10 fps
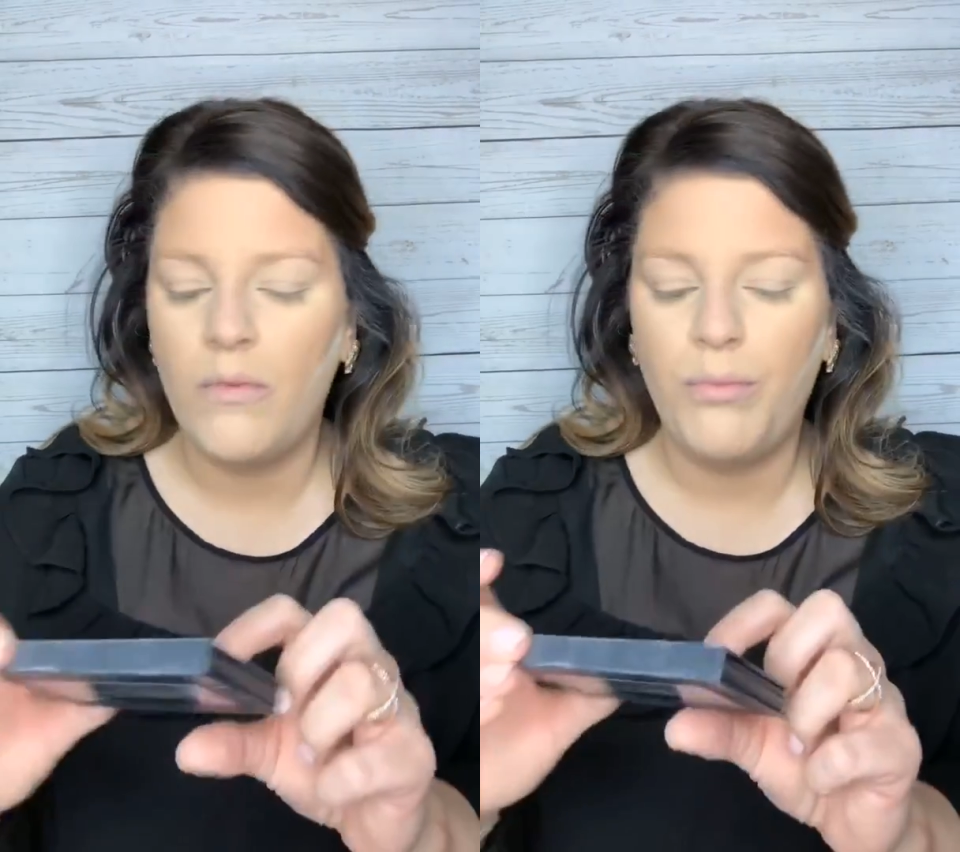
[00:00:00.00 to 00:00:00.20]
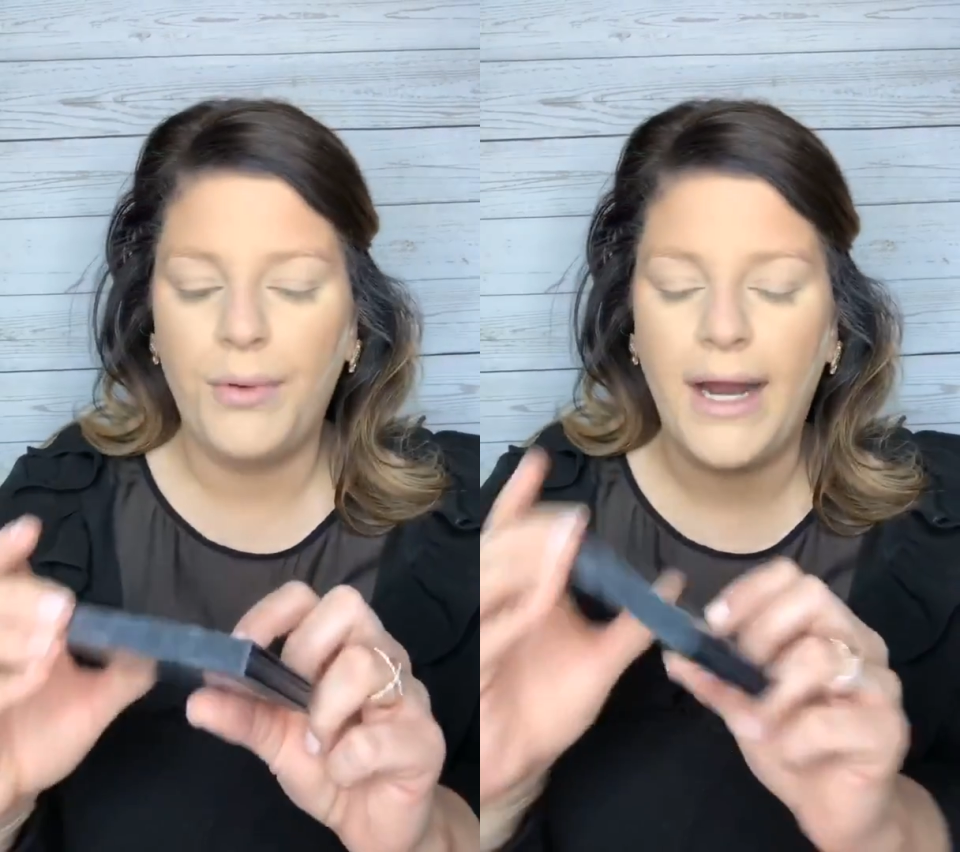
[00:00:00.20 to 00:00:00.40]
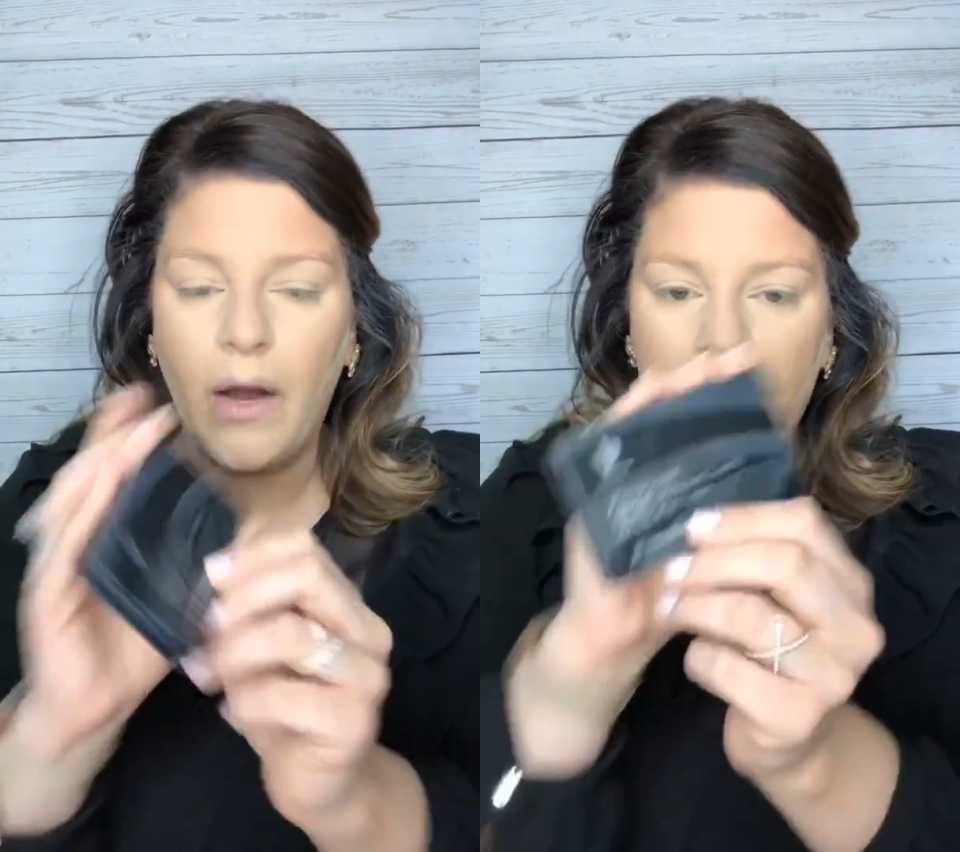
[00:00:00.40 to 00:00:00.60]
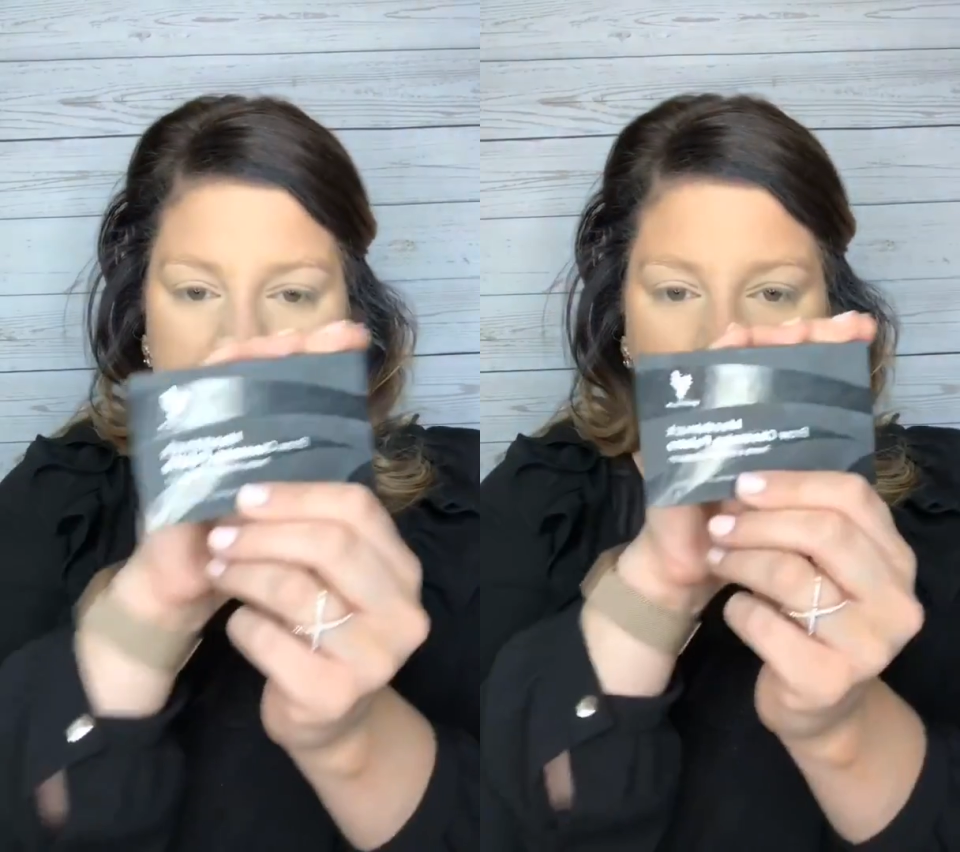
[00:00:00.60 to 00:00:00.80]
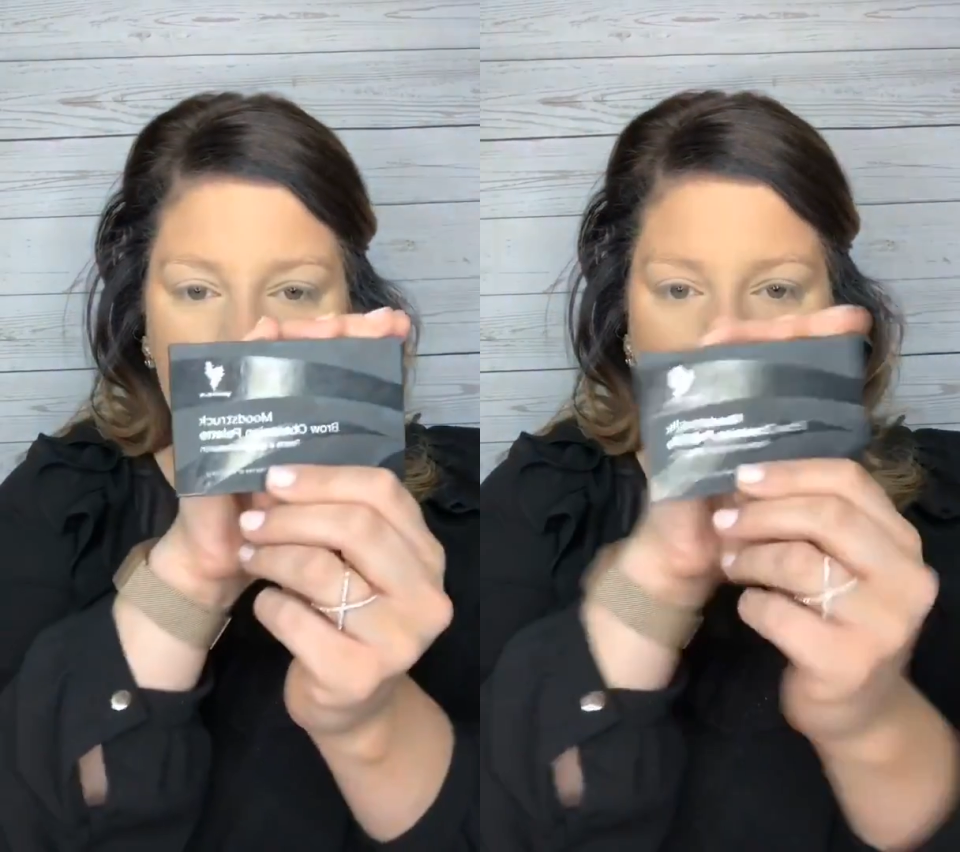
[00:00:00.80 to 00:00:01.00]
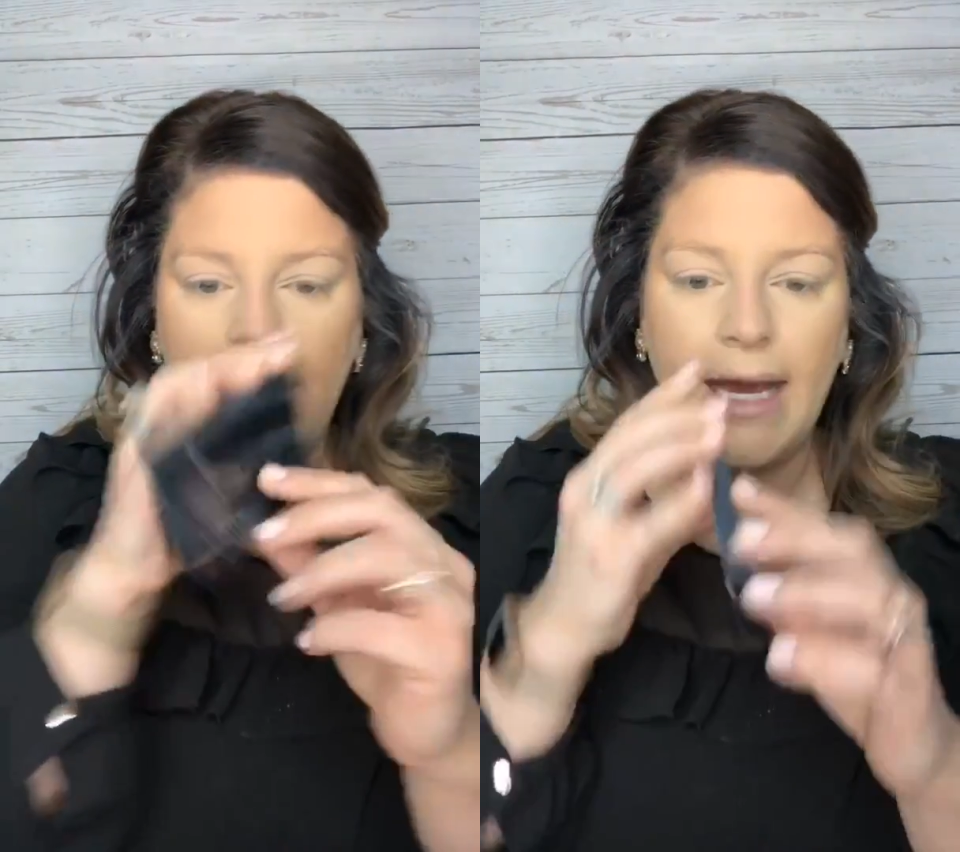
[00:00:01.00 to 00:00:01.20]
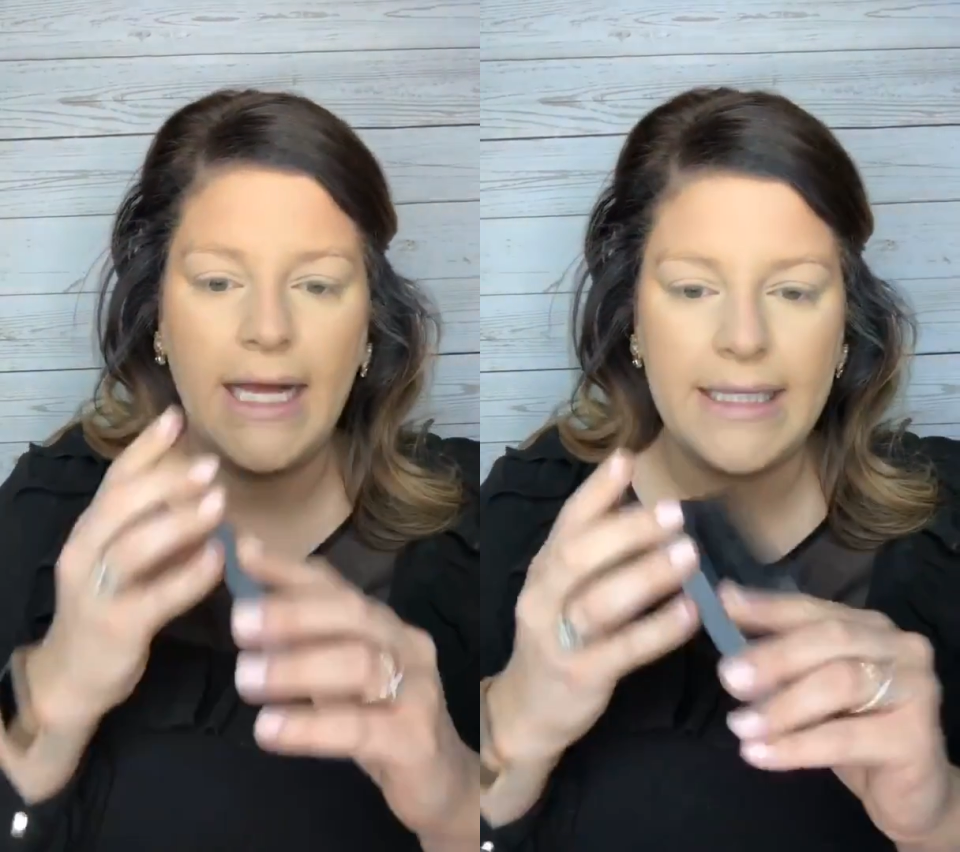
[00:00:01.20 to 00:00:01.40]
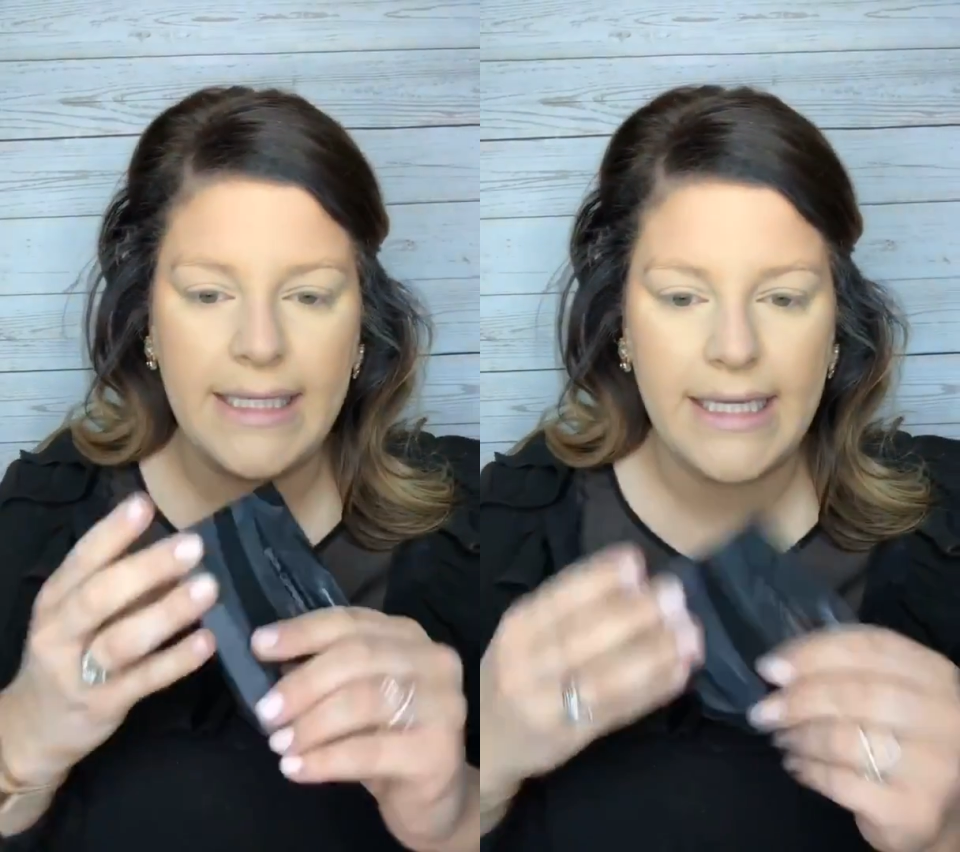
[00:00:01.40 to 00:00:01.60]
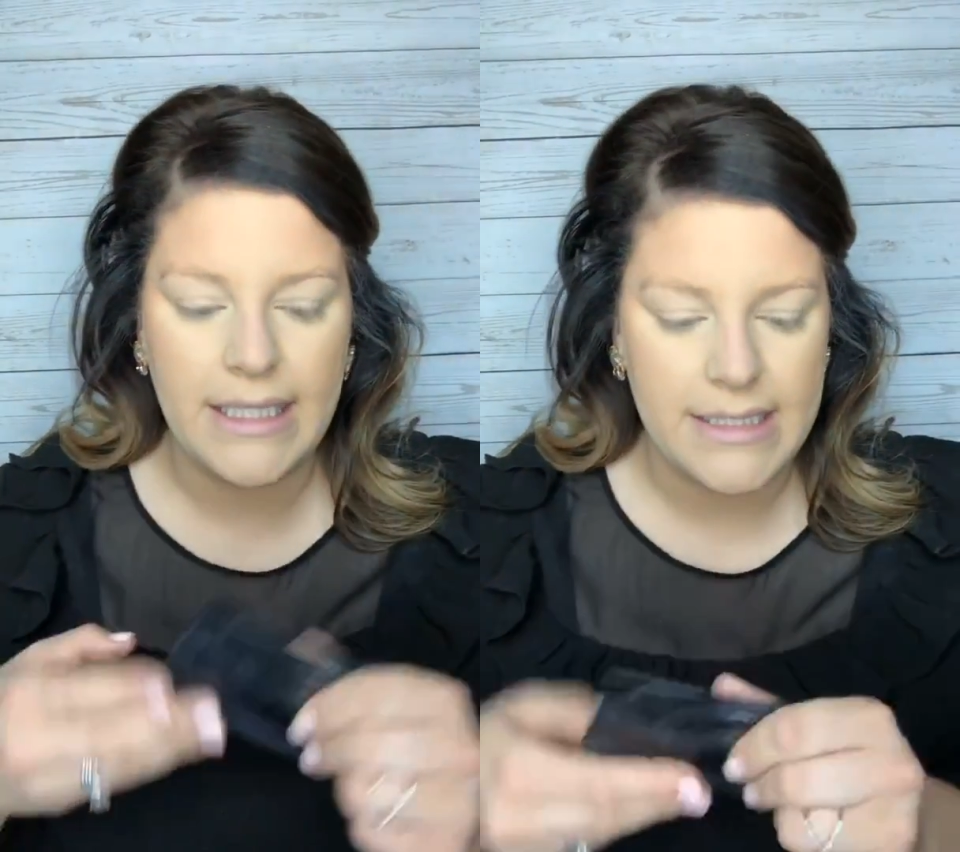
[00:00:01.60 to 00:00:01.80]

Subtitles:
Brow Obsession palette.